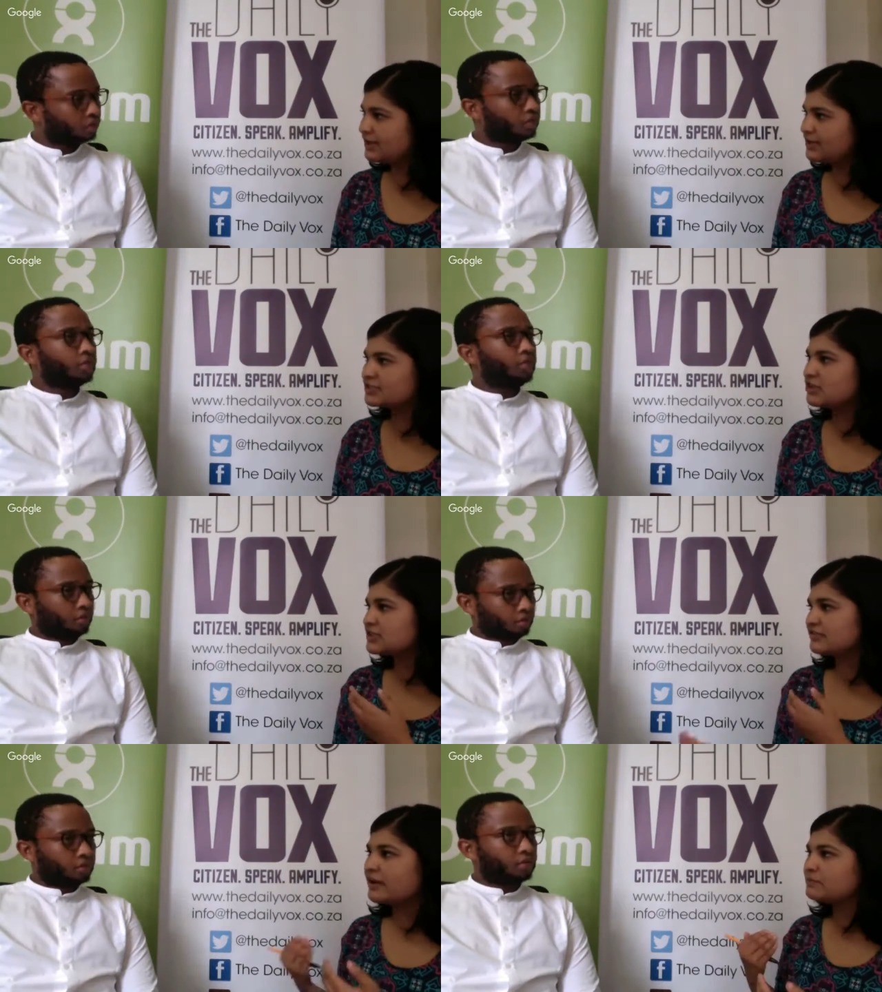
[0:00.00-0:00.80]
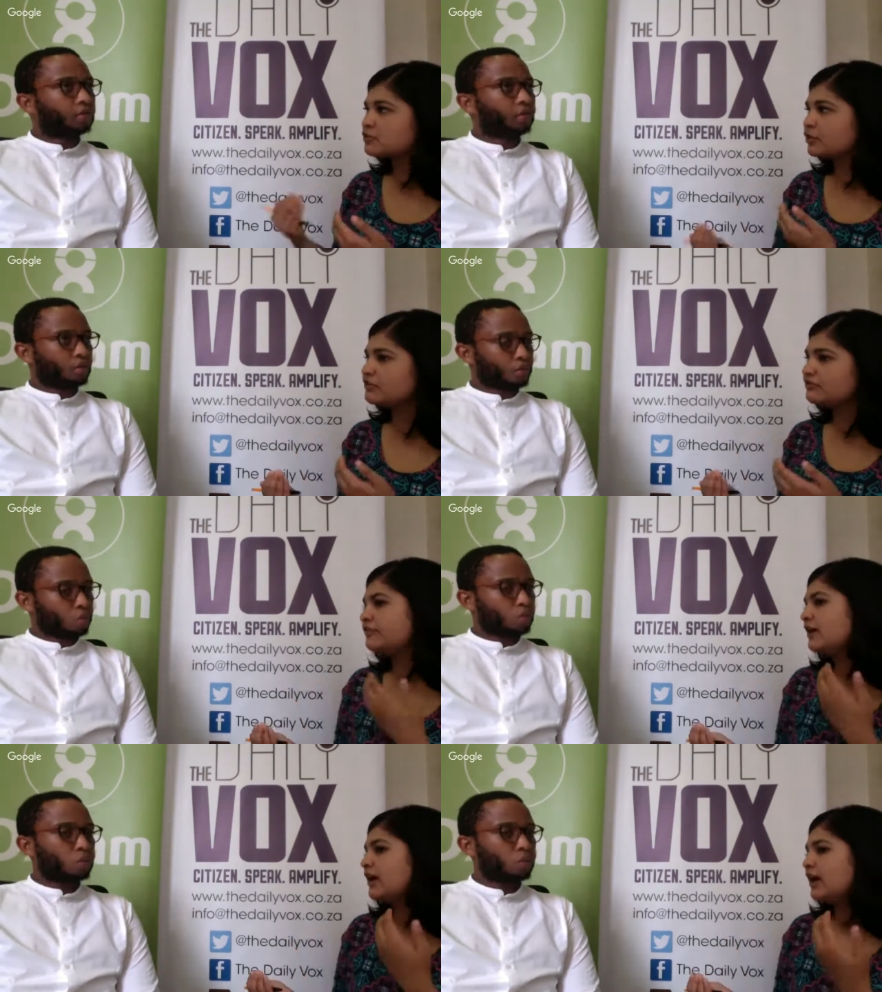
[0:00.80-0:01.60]
Speaker 1: Does Oxfam sort of
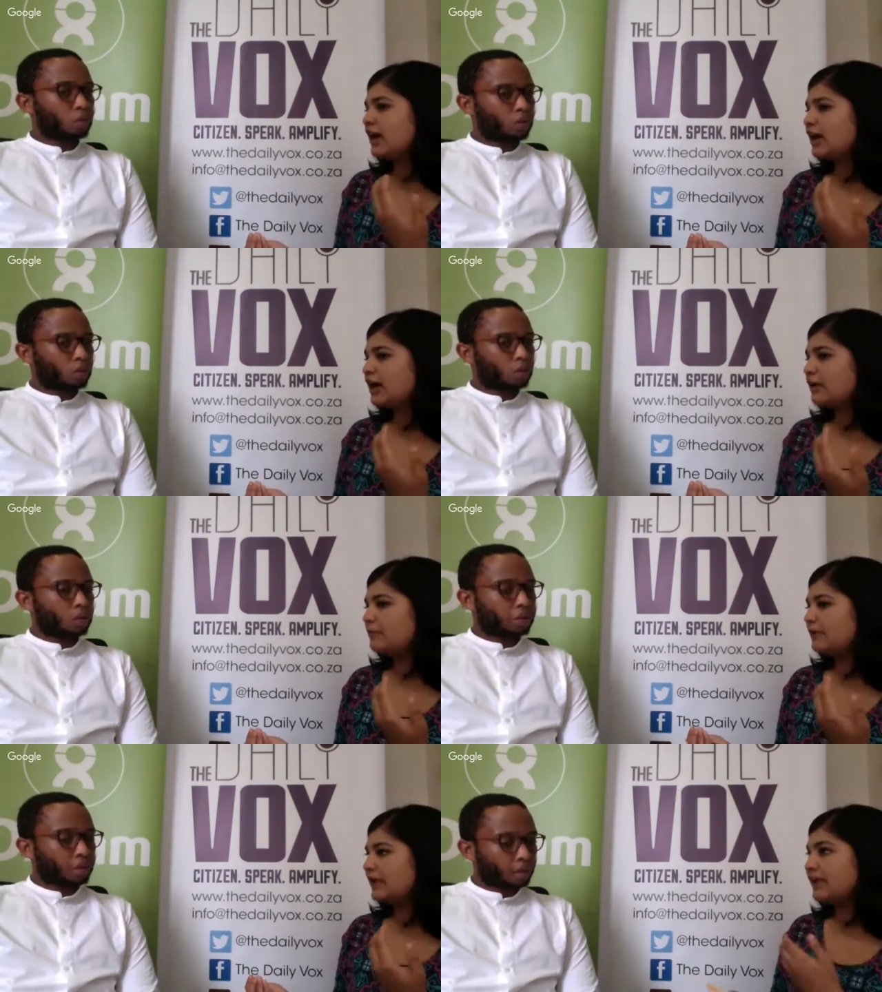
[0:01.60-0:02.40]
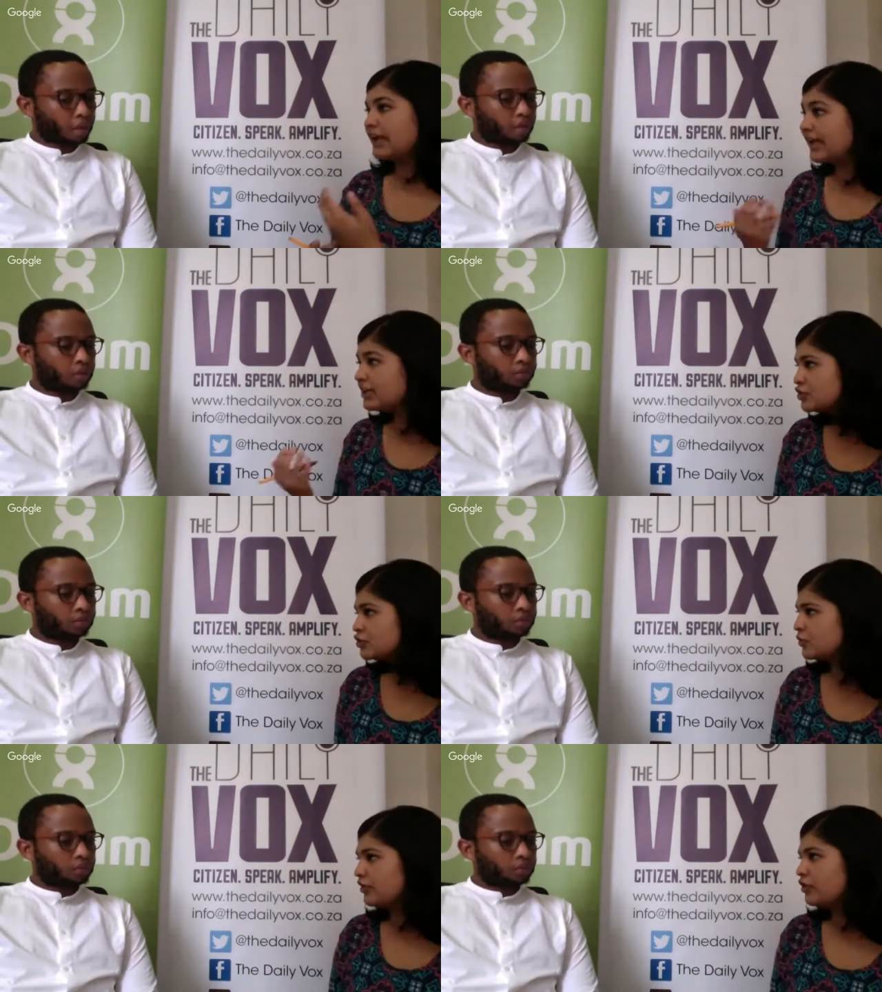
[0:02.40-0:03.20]
um, engage
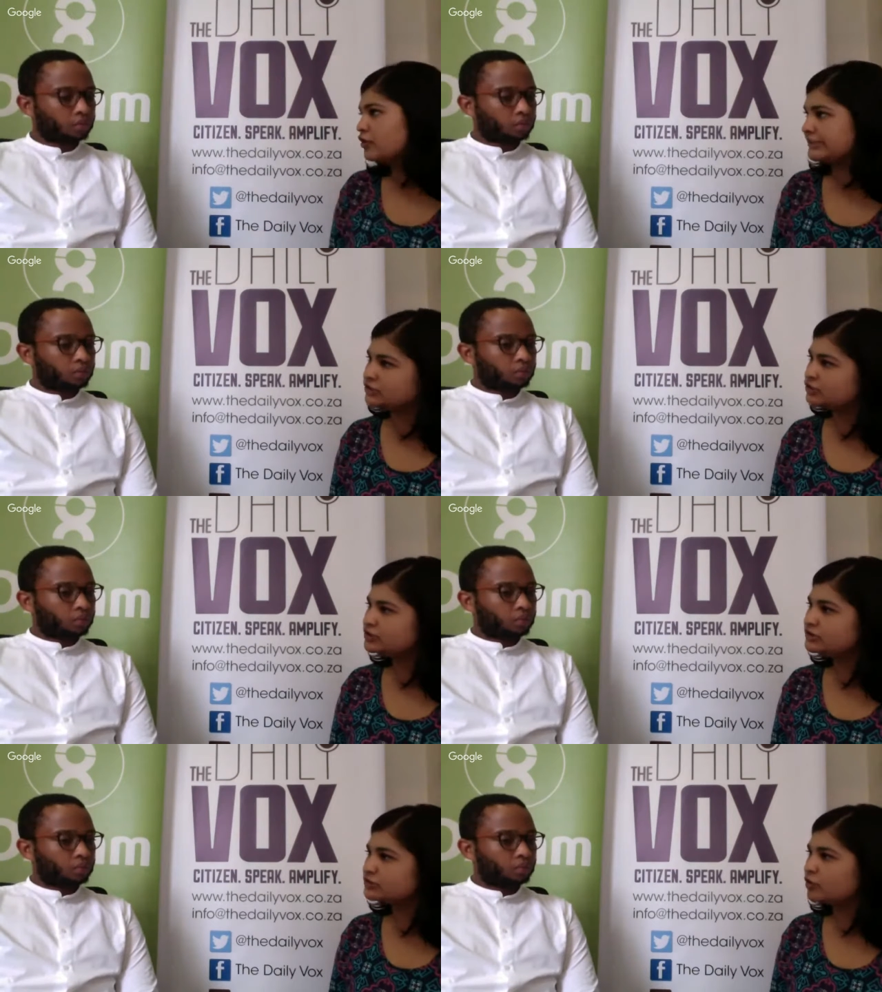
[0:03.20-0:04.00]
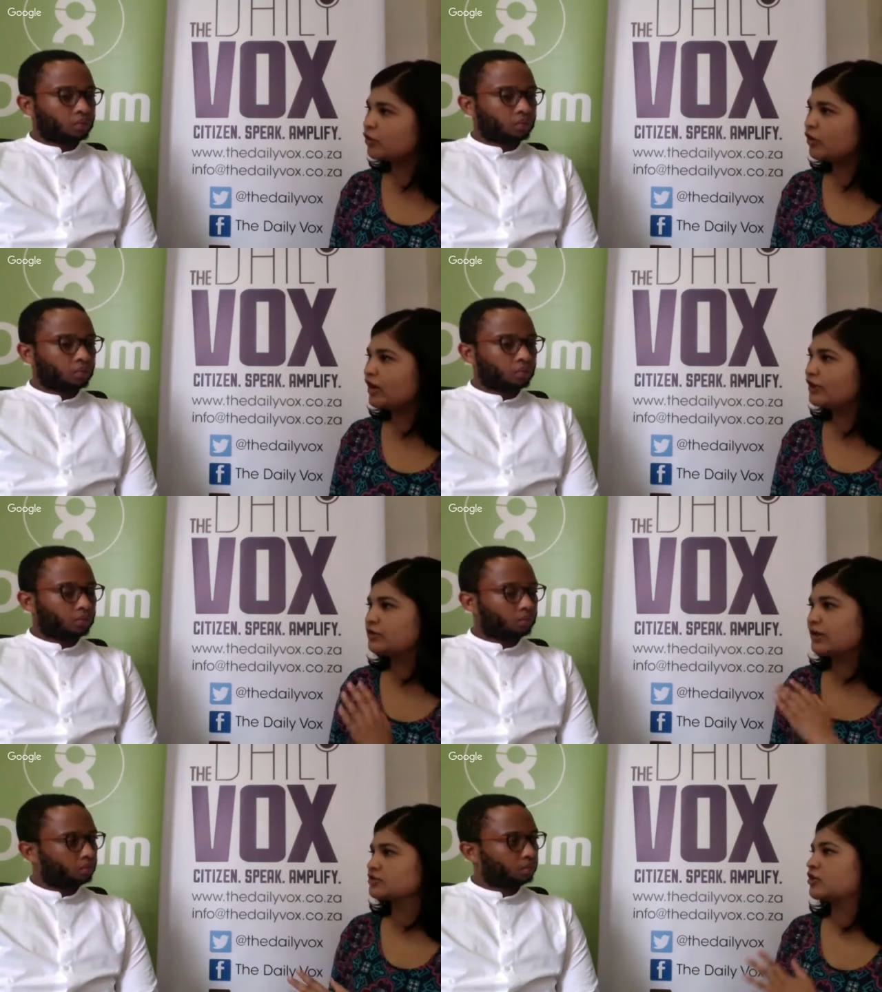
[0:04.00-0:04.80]
with those issues, or are you
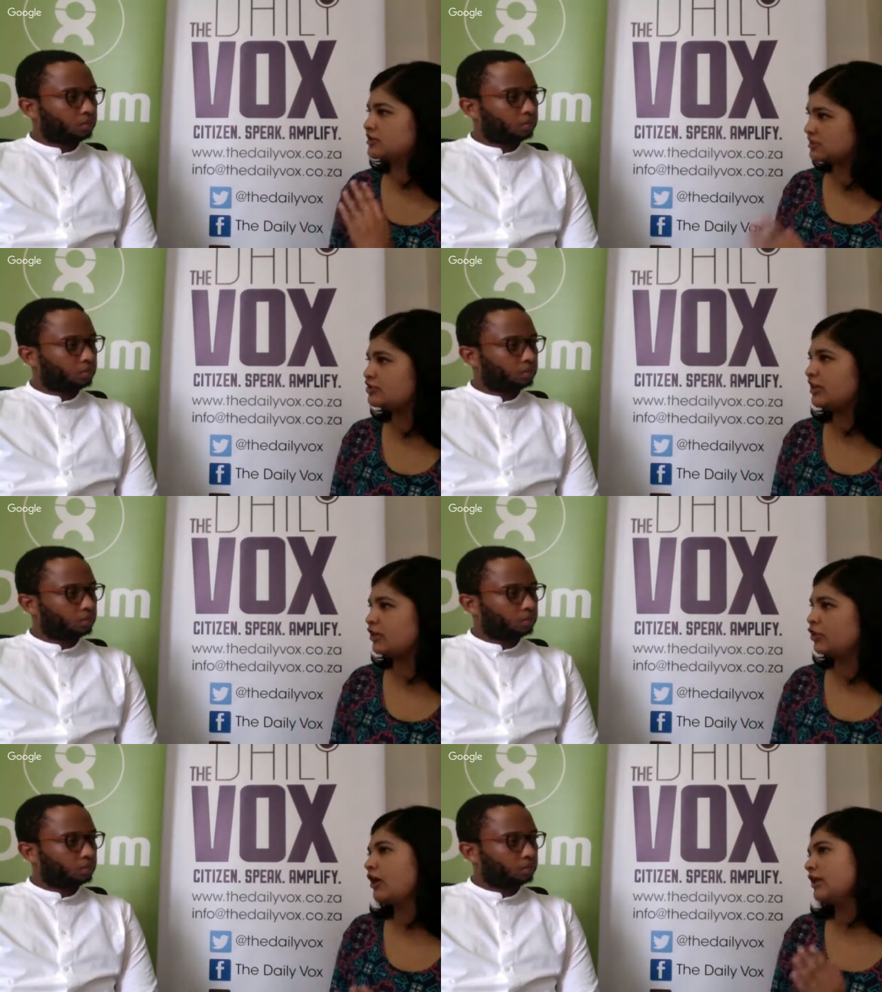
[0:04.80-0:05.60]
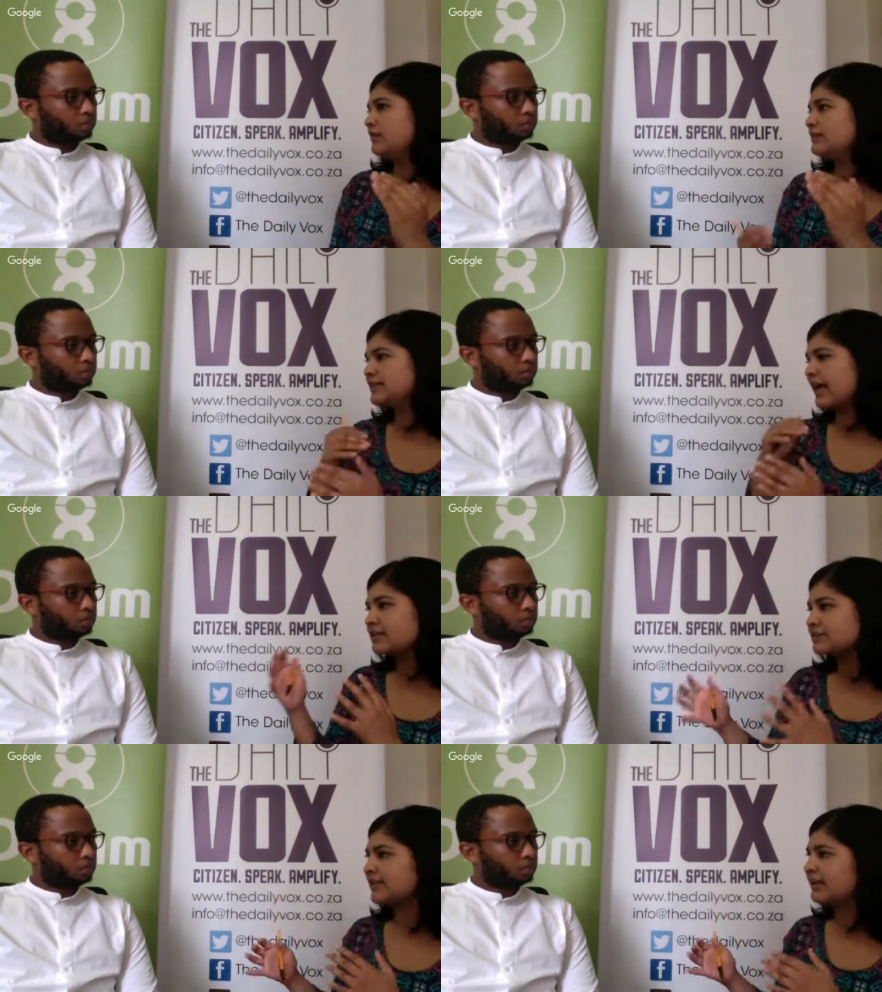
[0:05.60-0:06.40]
guys concentrating on the
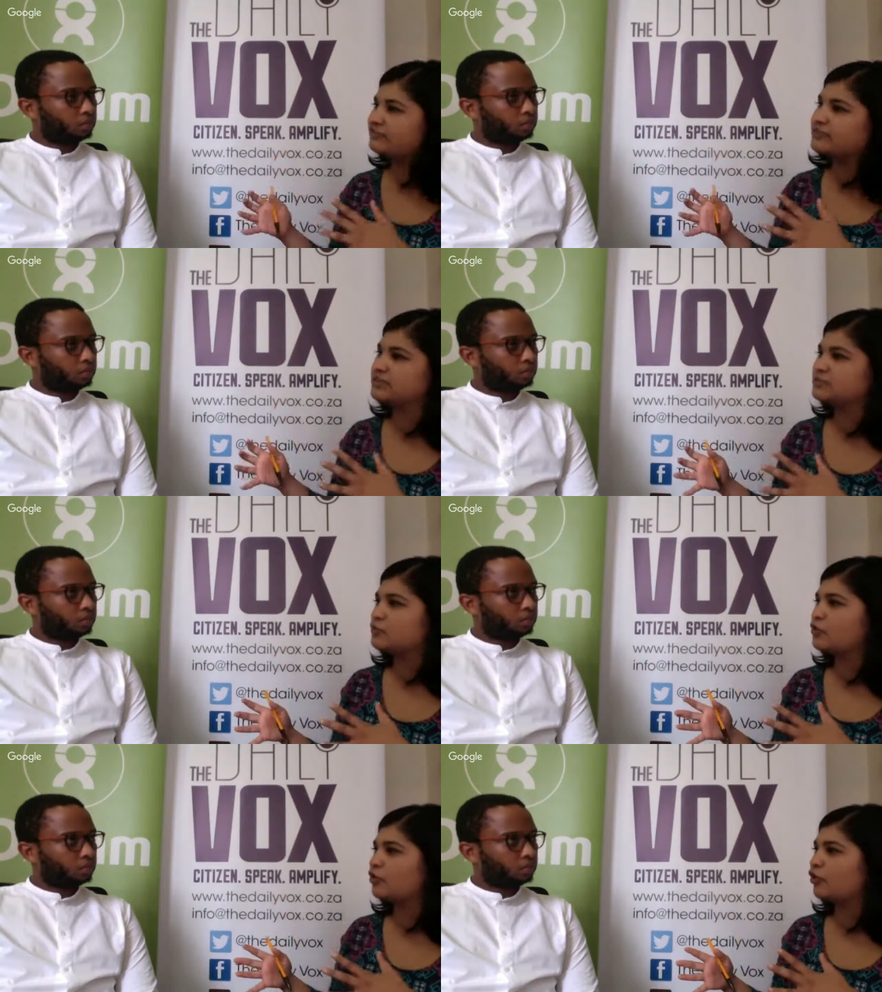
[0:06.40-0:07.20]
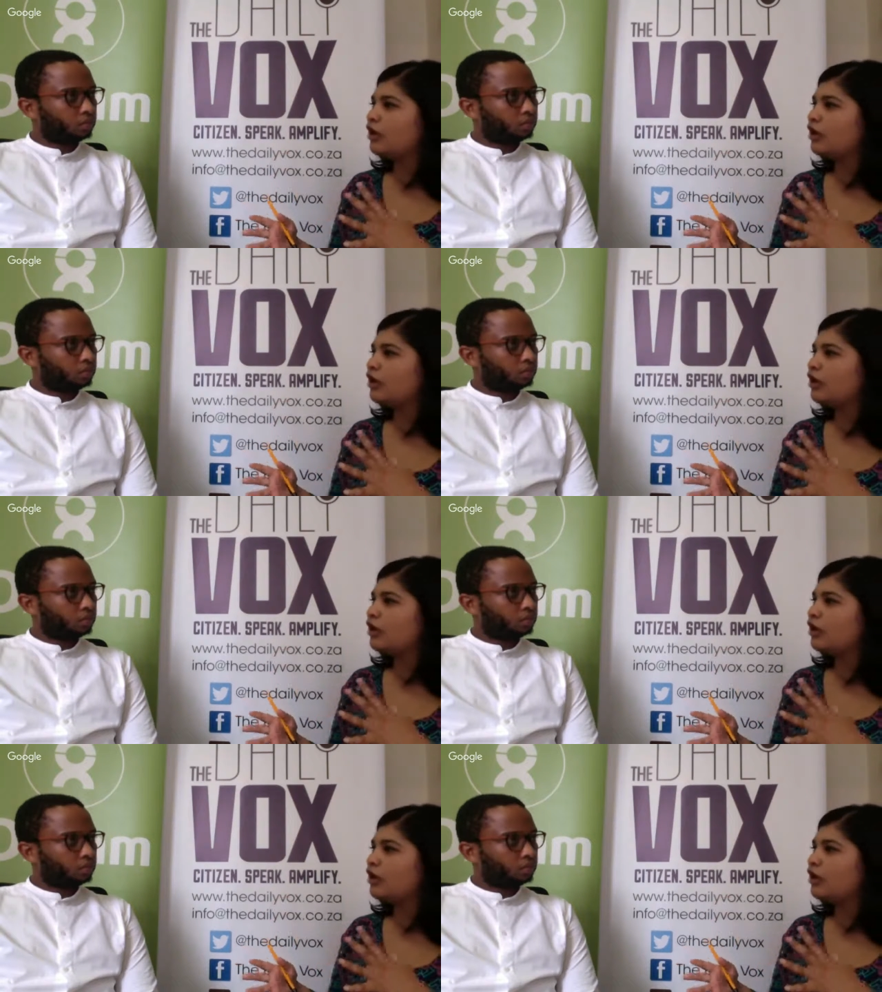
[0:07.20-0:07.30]
tax havens more